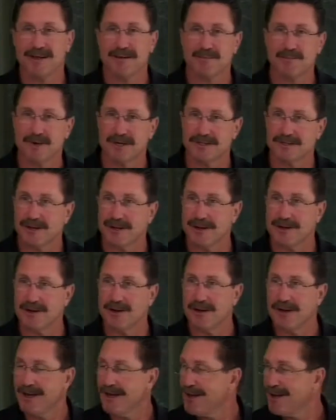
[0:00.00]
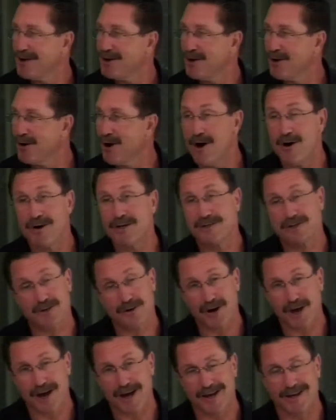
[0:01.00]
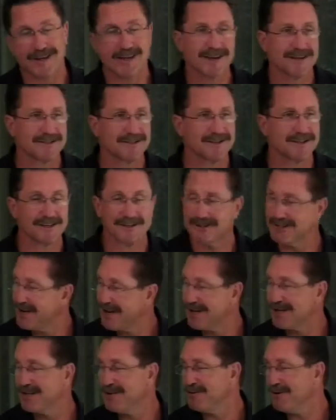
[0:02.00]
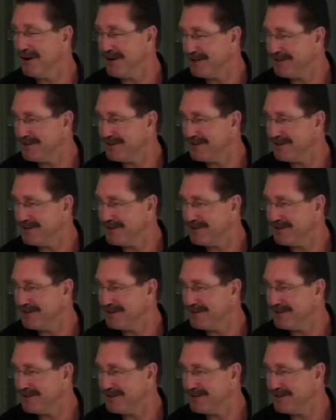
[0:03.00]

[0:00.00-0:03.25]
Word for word: But uh, like you, life, you're always trying. That's exactly right.